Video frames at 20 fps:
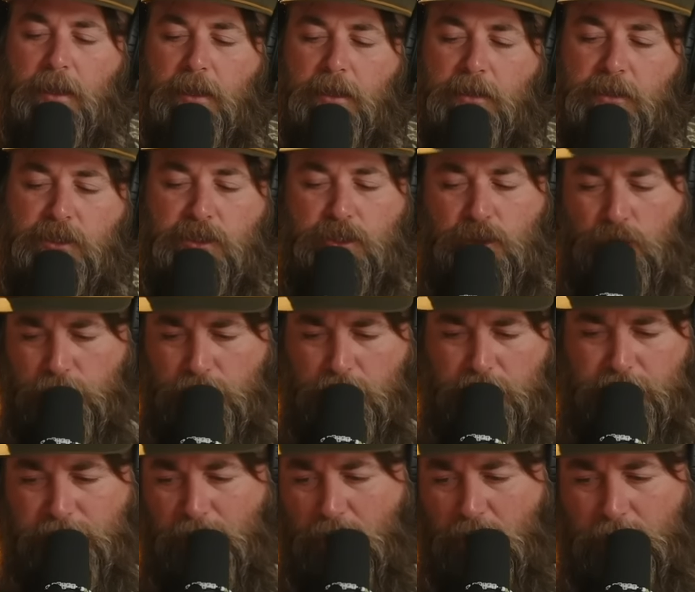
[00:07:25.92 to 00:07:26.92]

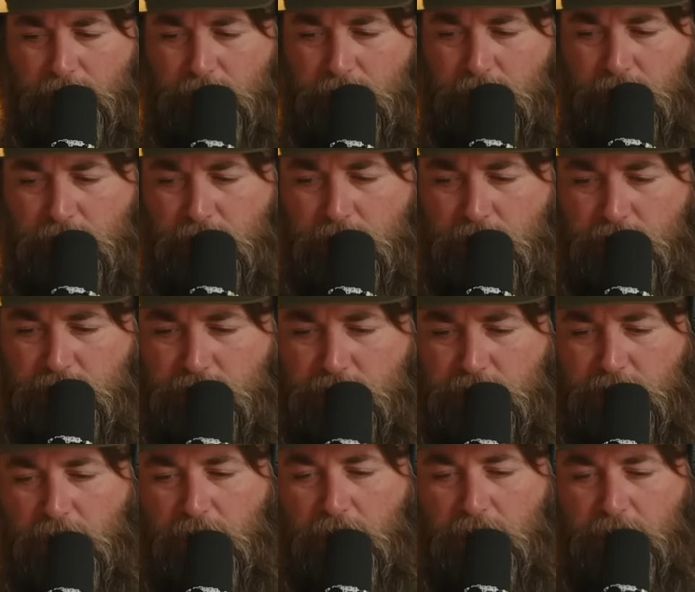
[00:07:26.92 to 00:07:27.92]
super Varmeter
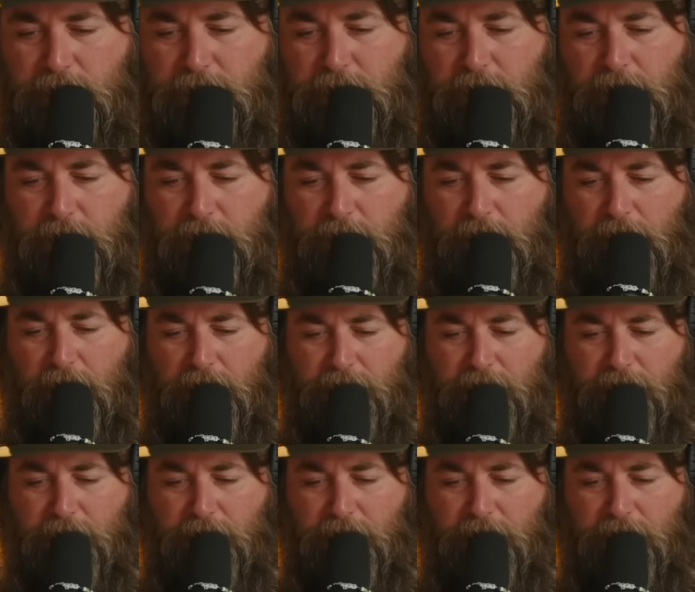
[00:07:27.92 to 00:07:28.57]
stock sitting around.